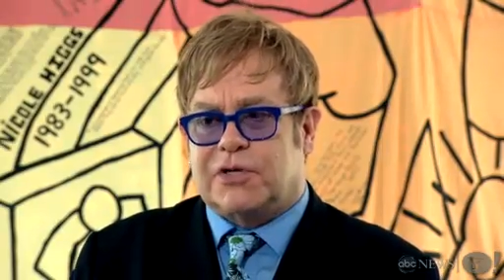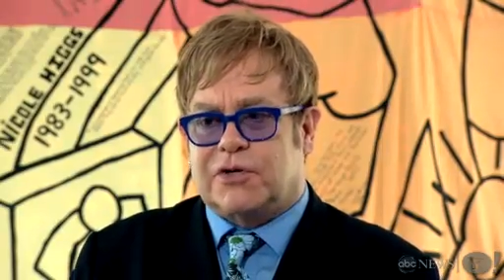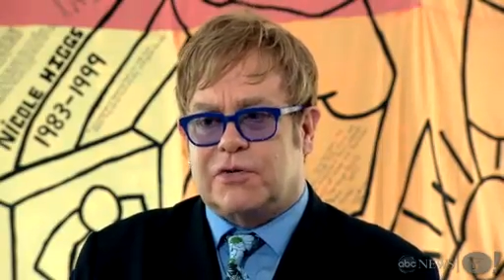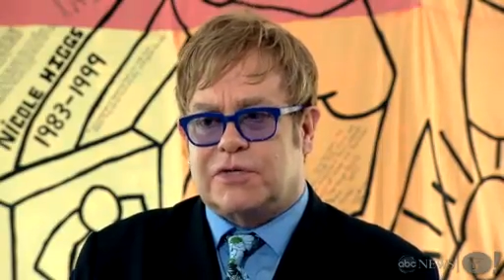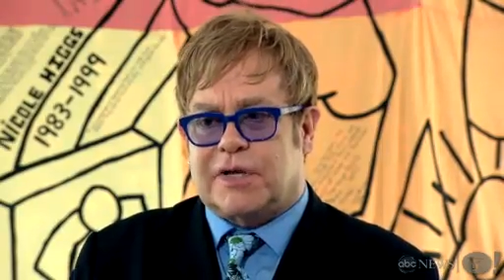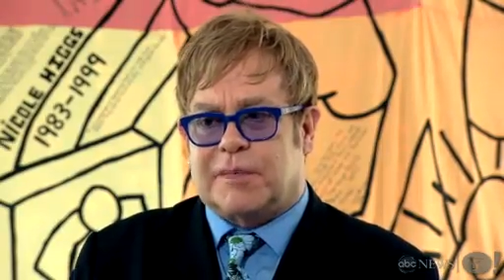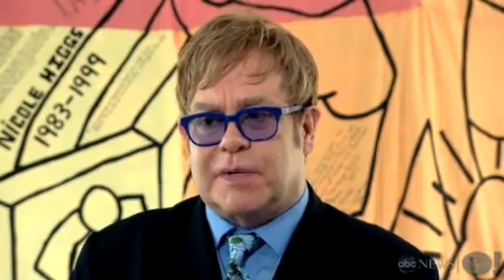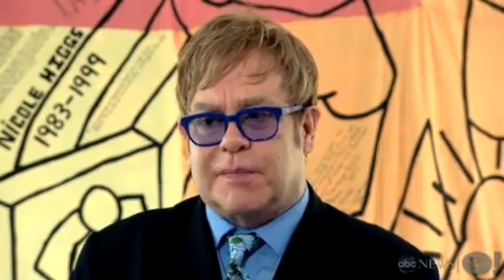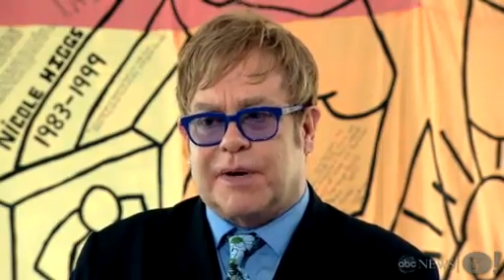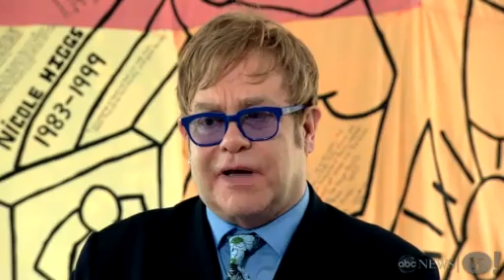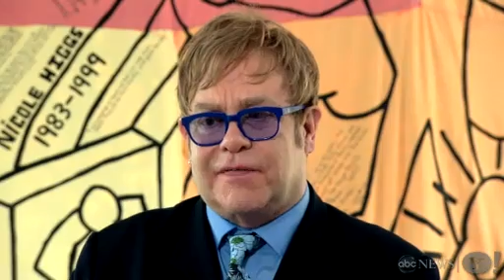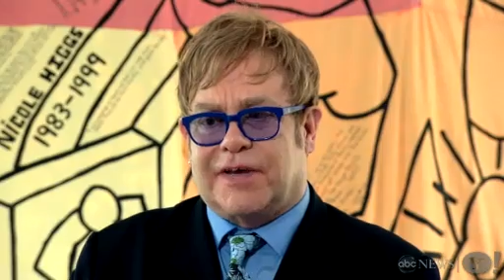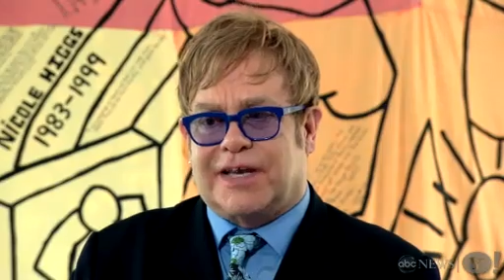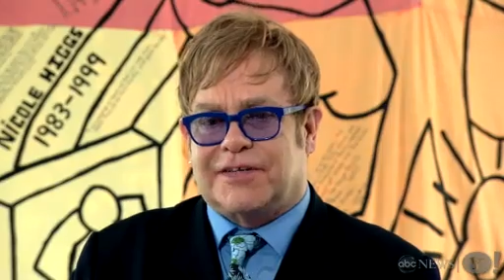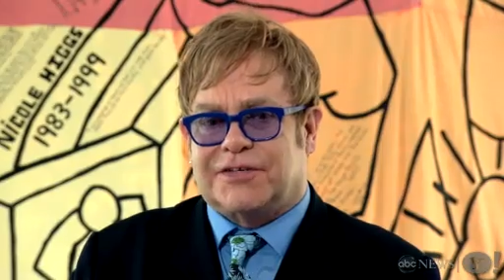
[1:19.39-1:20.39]
to do something
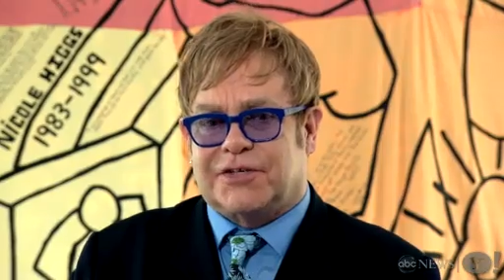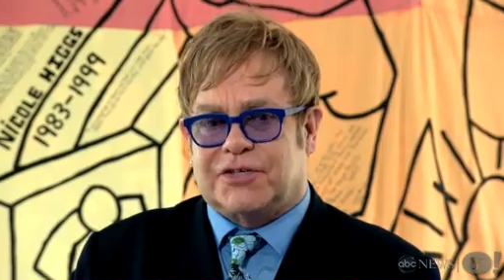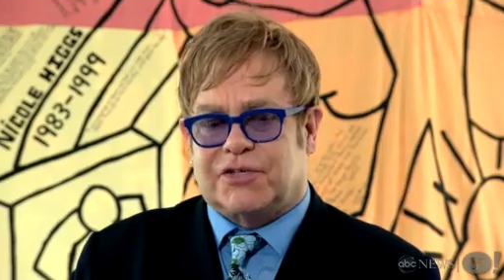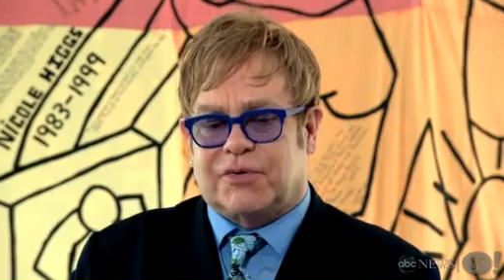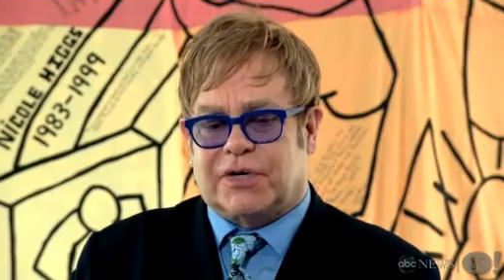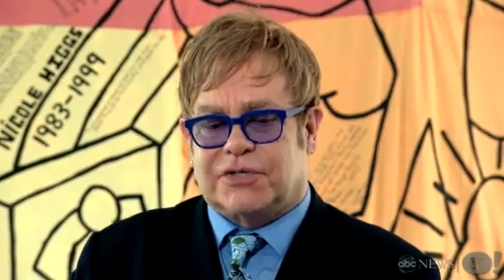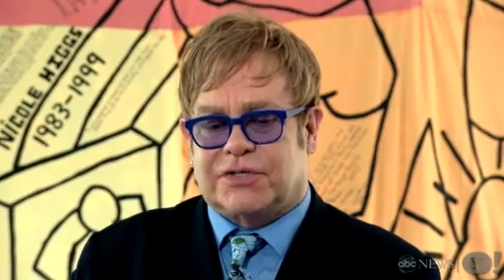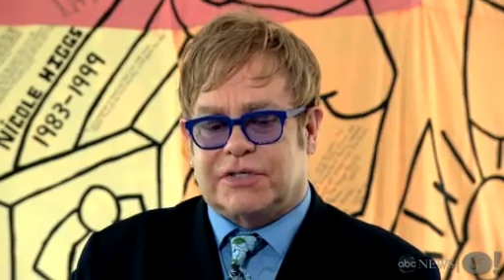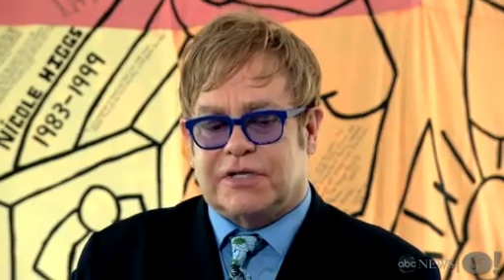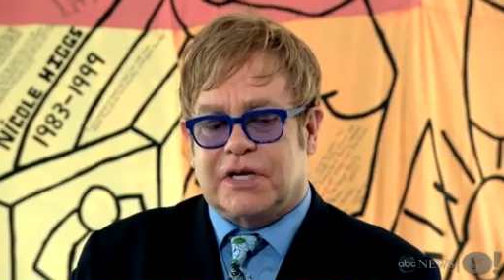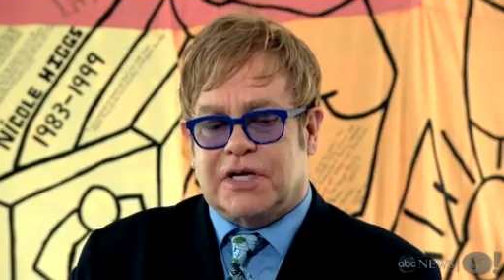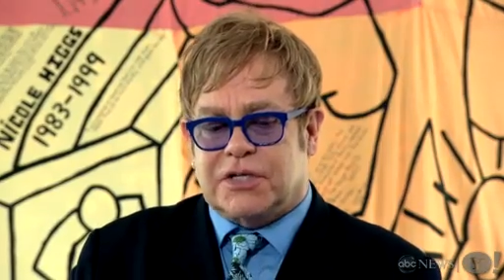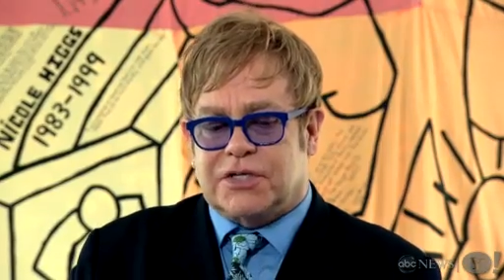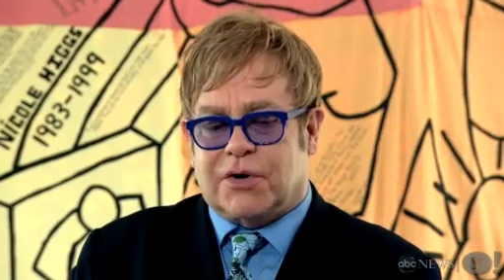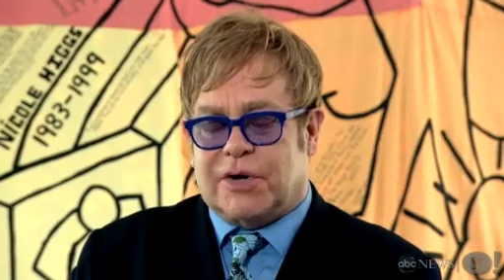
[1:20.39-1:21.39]
about the AIDS situation.
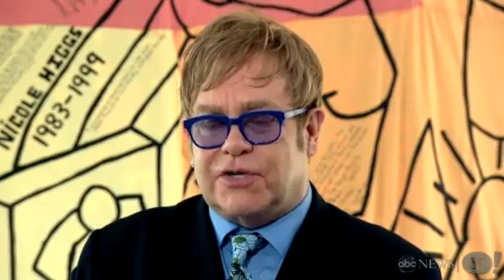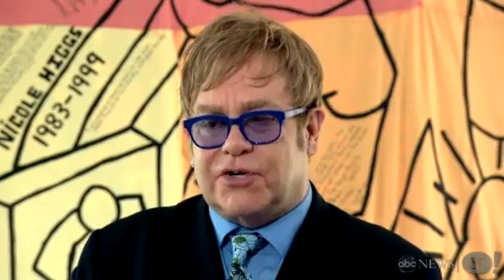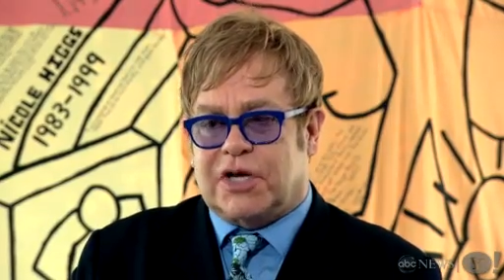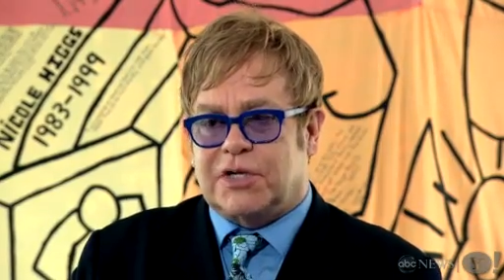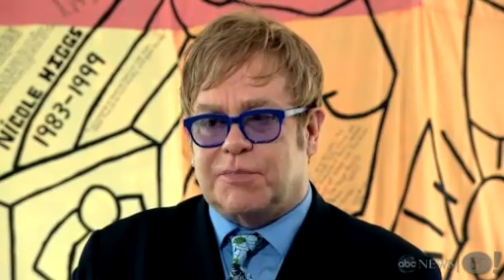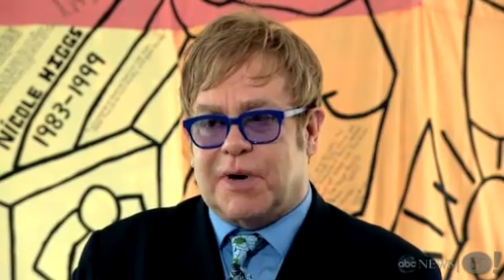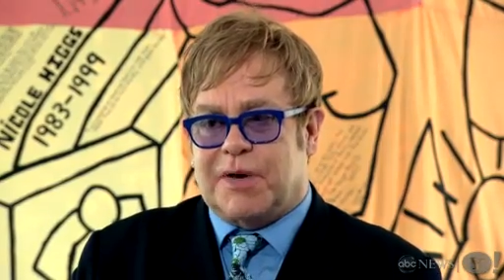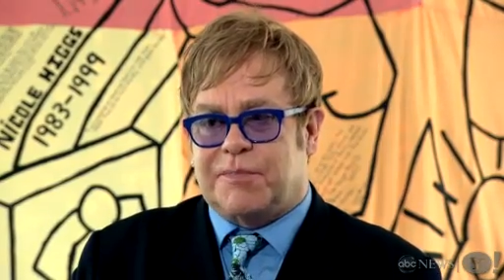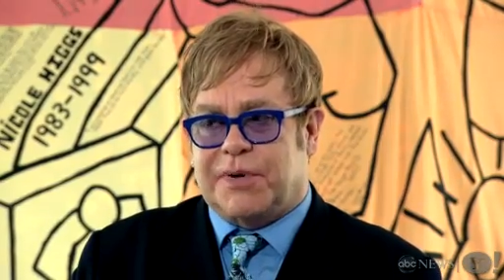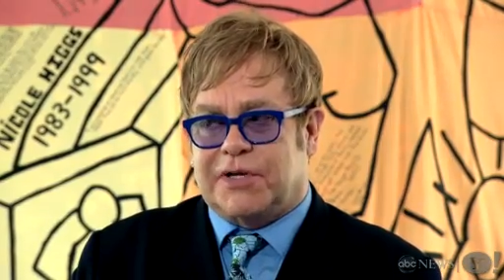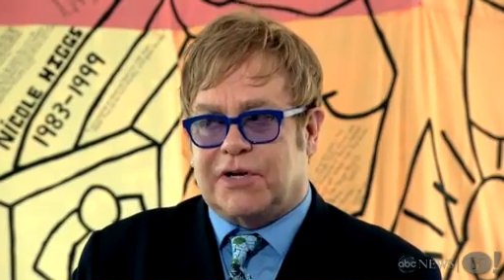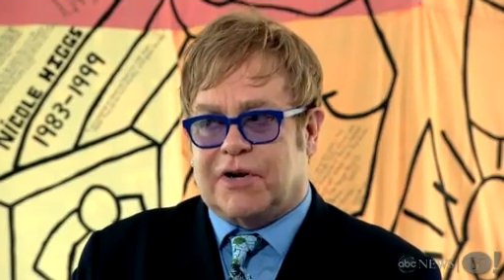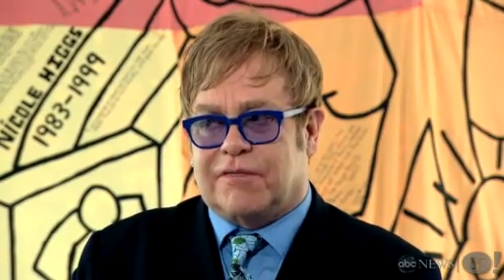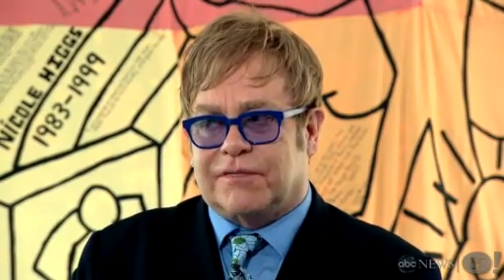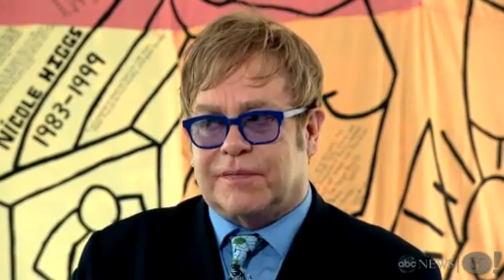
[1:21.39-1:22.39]
So I changed my
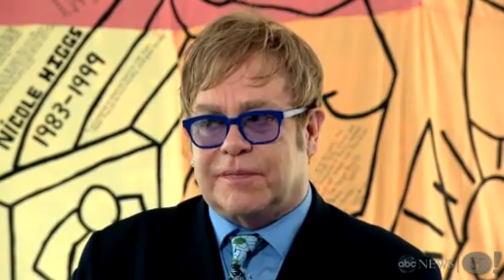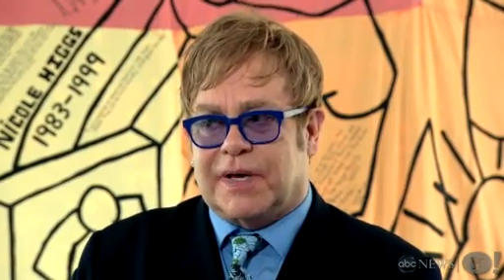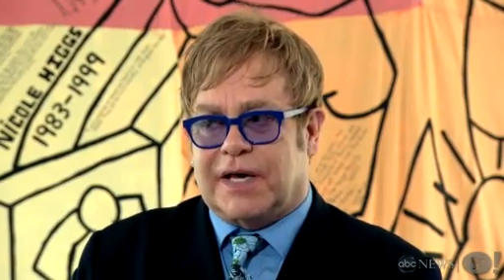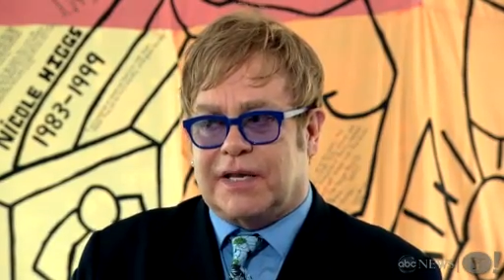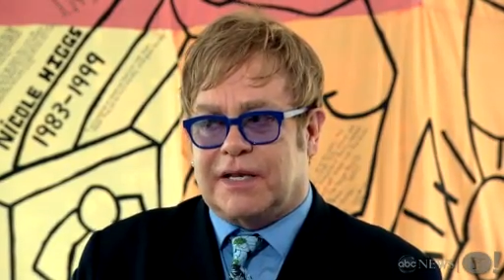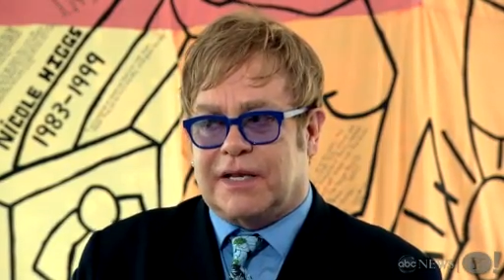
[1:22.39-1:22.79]
opinion of him.